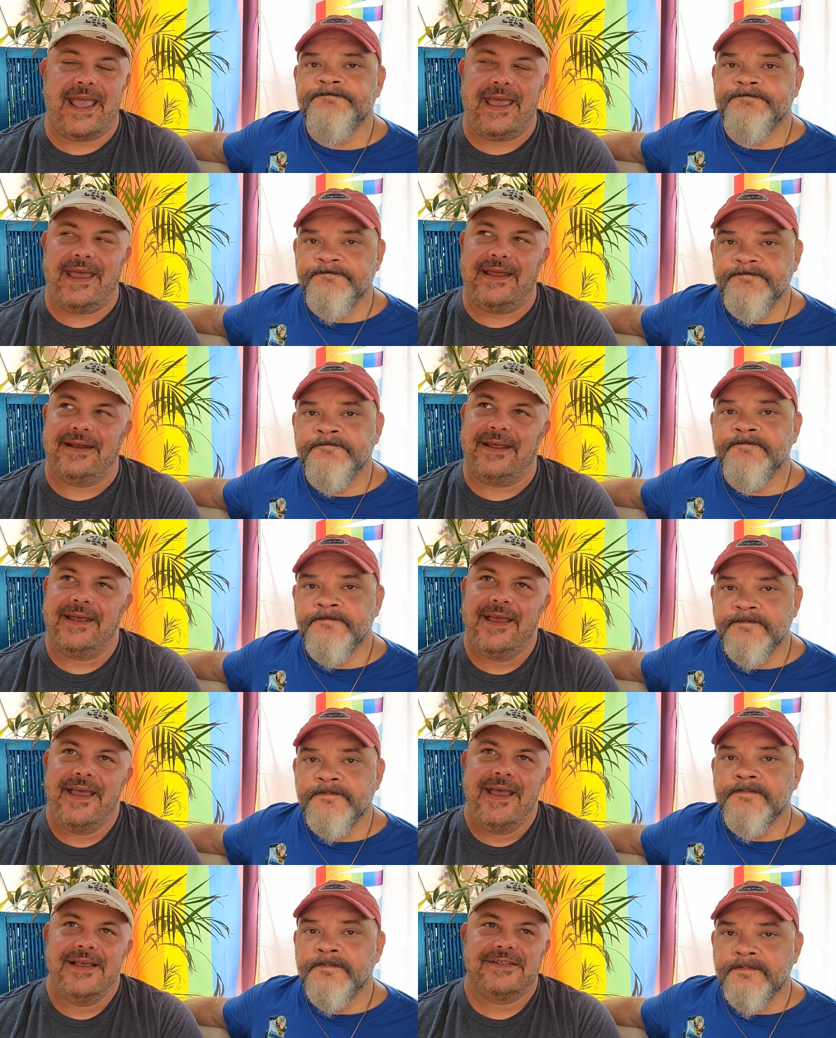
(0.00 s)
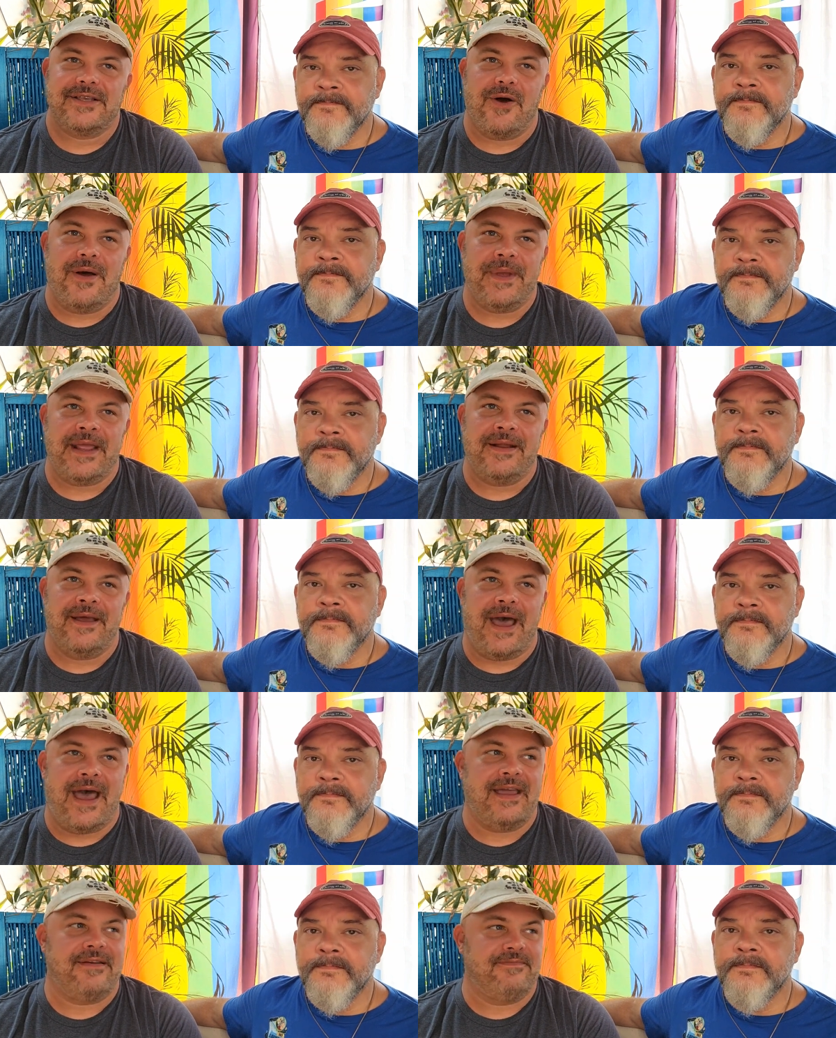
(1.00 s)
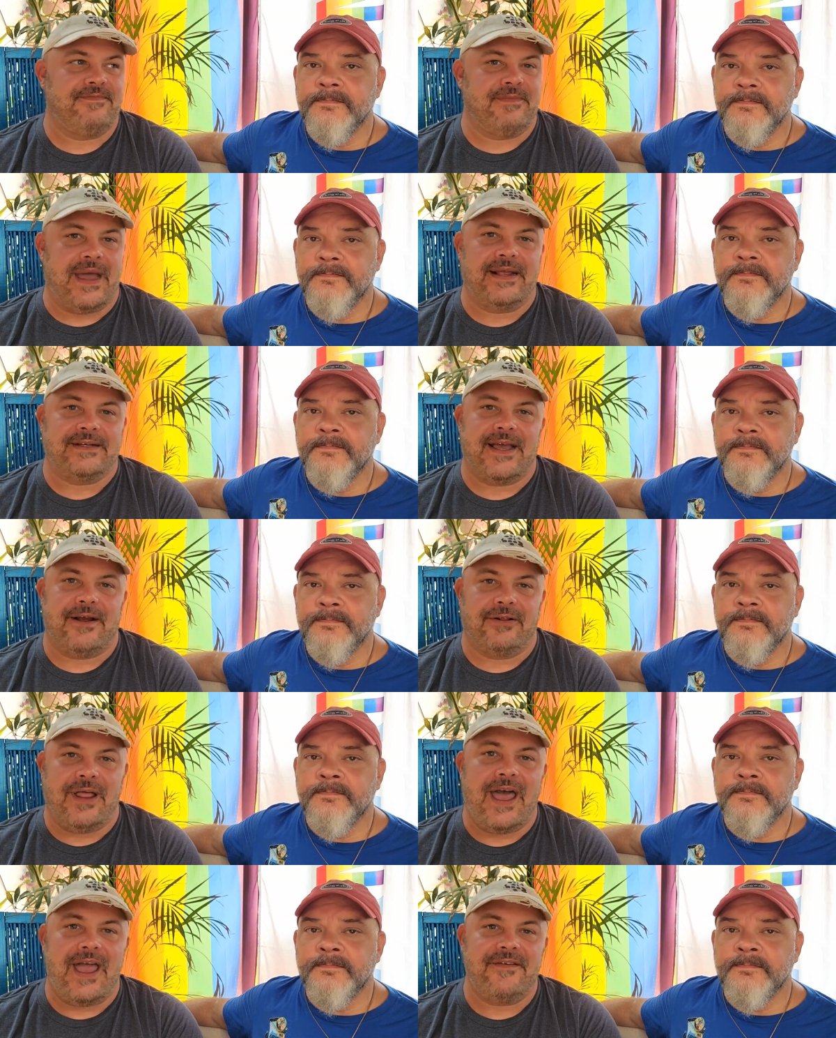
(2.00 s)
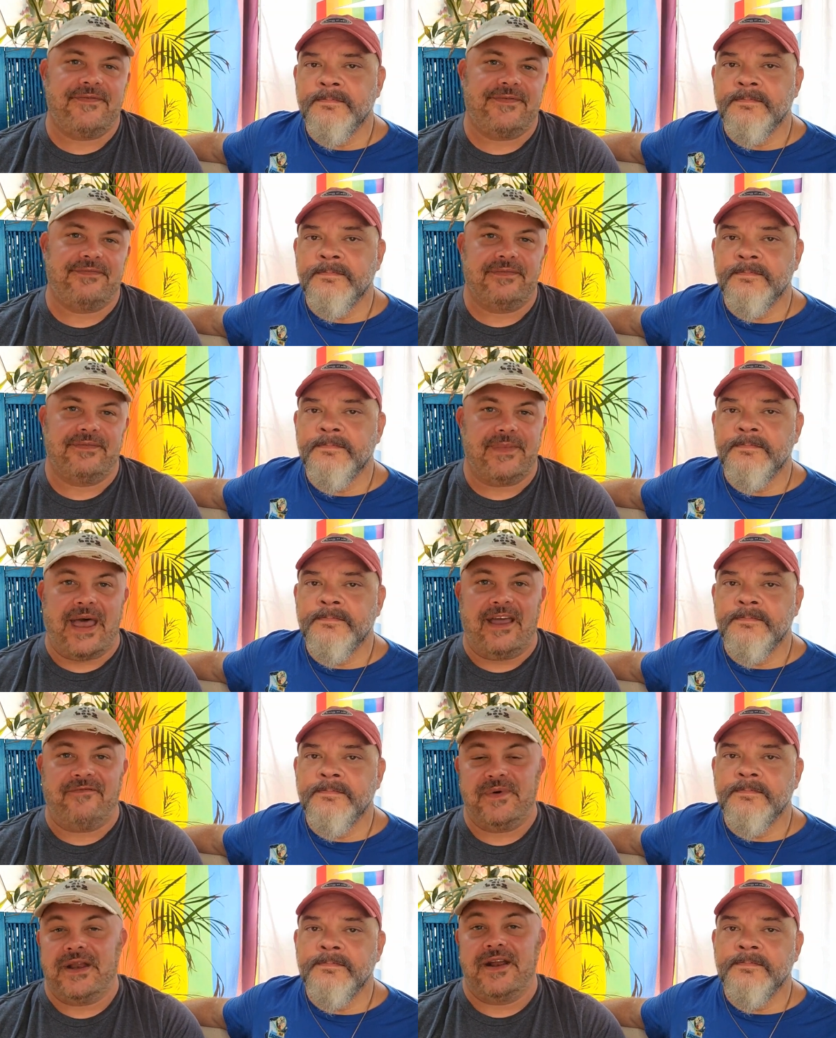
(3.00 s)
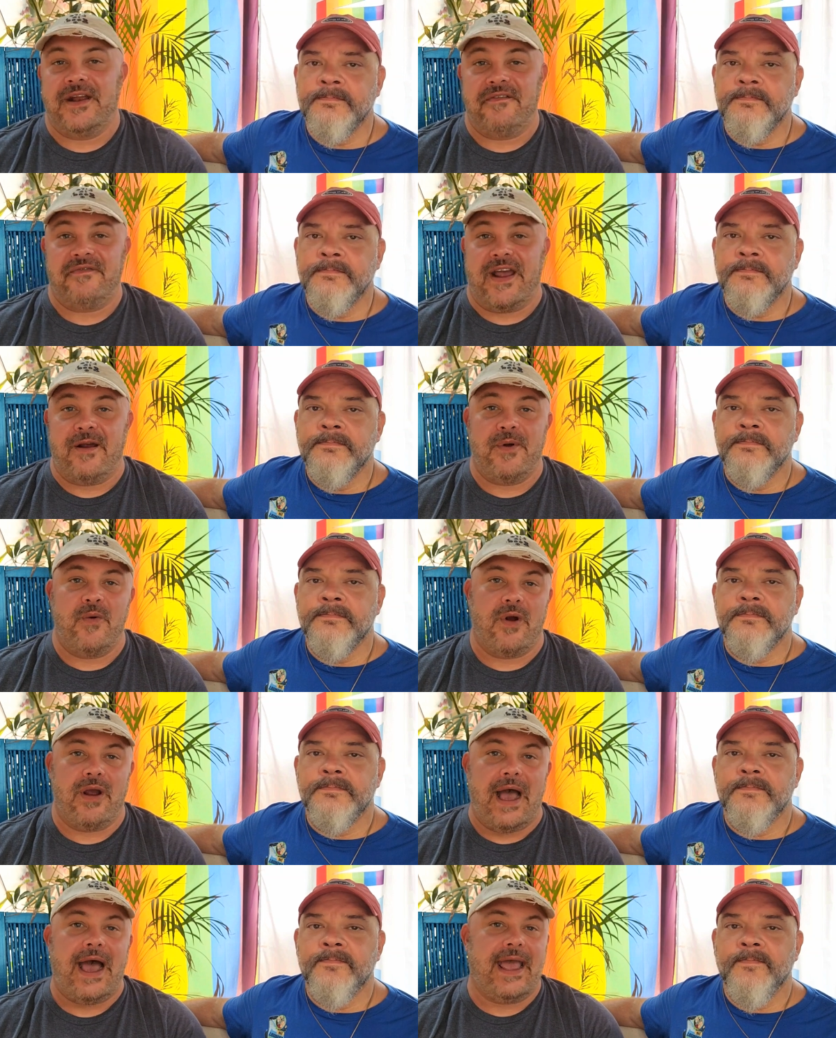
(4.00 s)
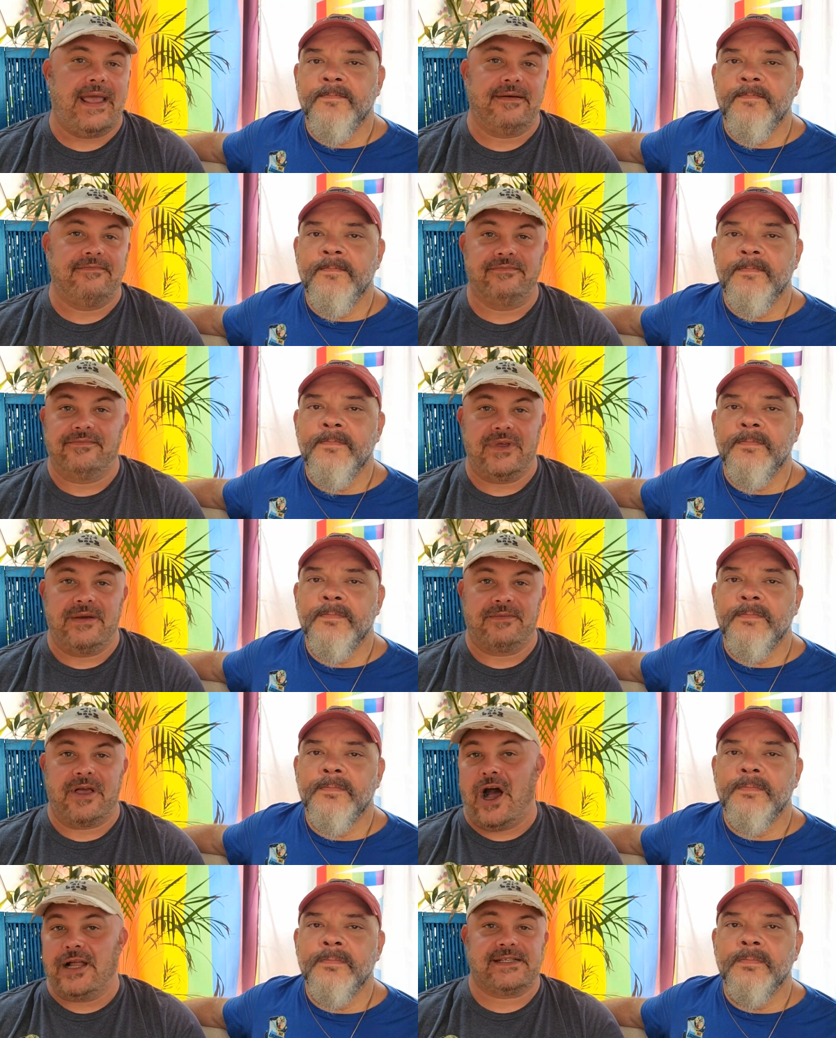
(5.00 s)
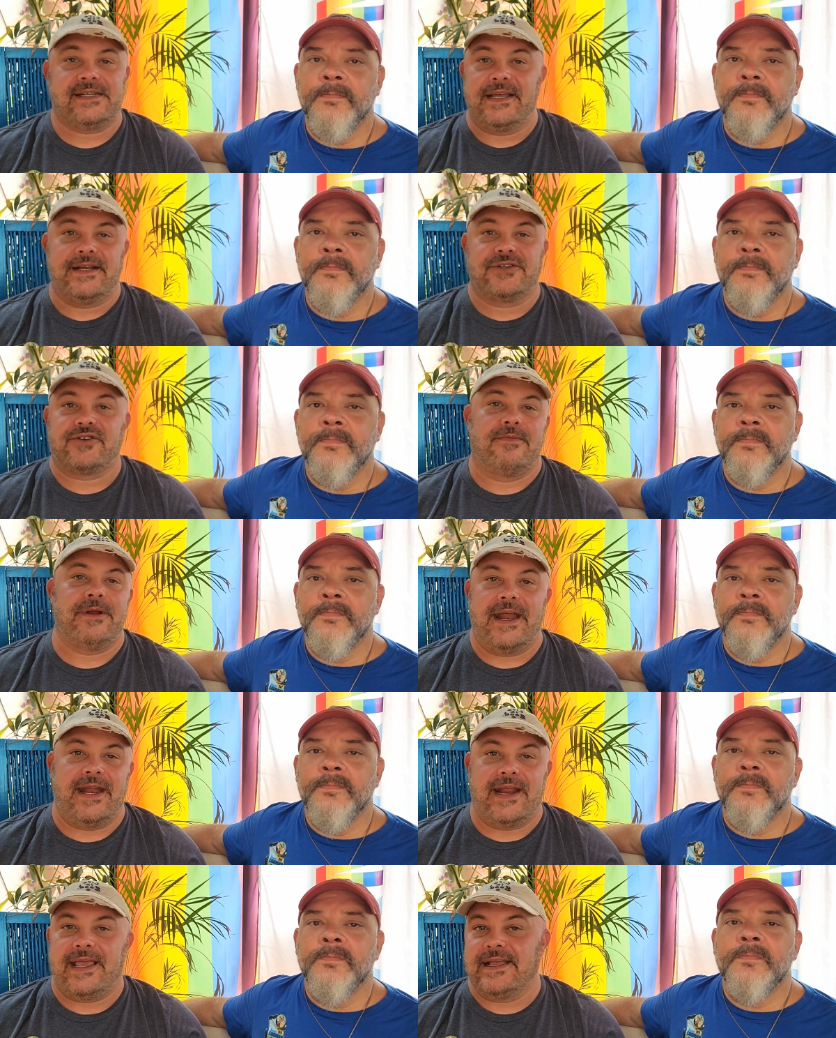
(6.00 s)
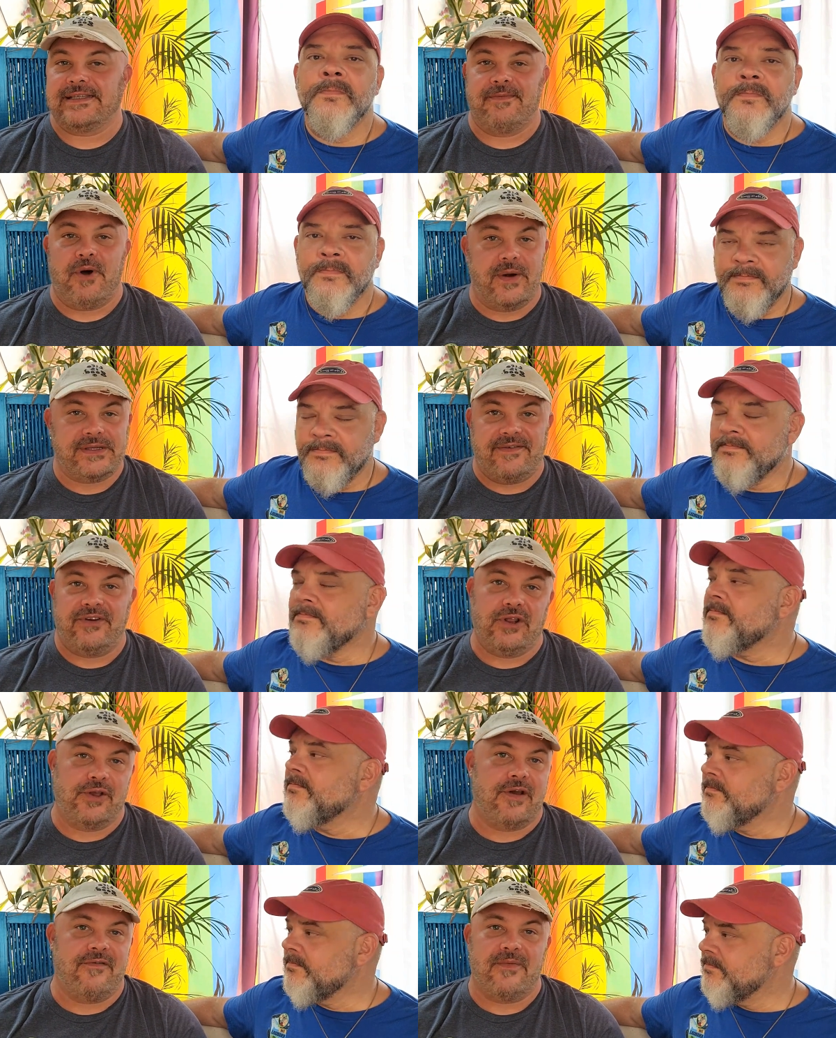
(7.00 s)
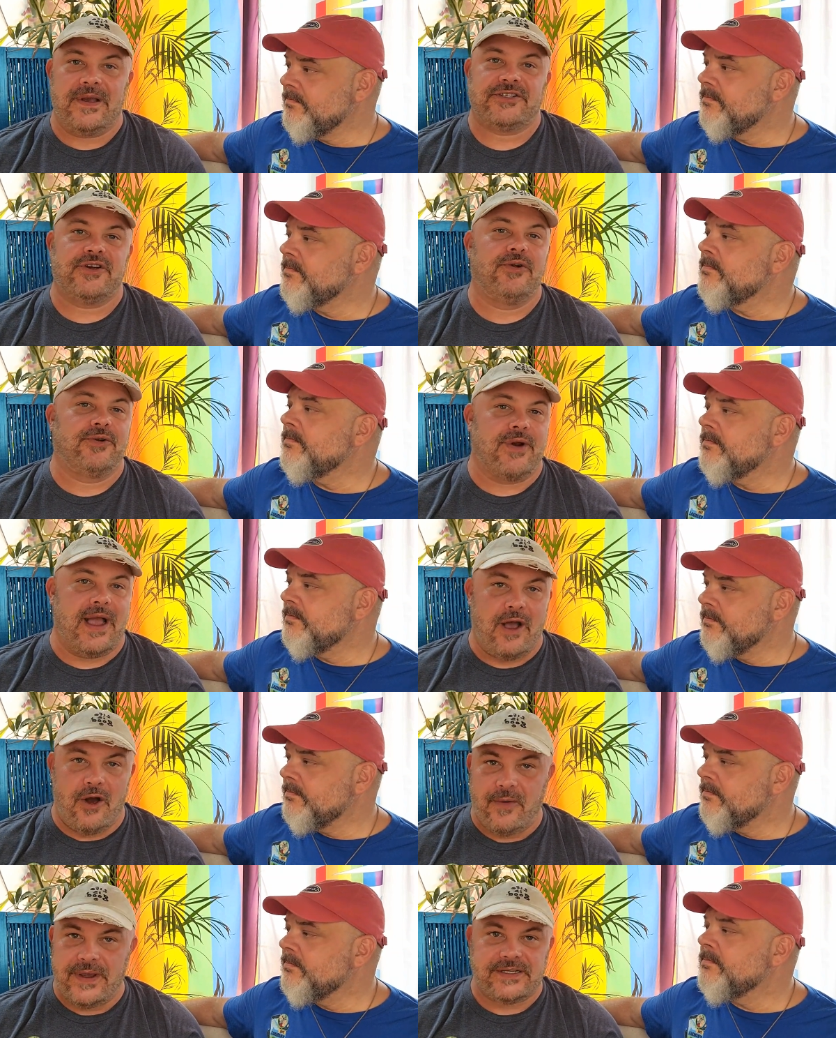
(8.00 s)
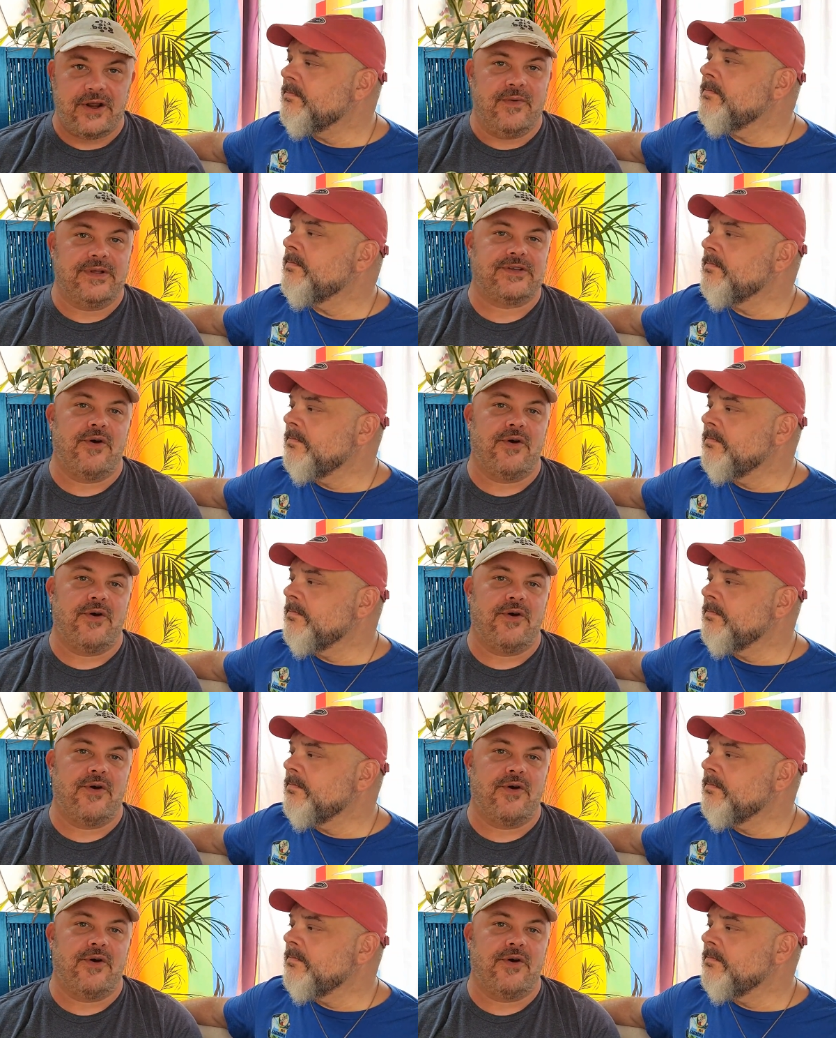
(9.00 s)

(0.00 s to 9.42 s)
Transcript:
Speaker 1: And so, I mean, I my entire life I've been in an environment where I am constantly discriminated against. I'm always having to look over my shoulder. I always know what's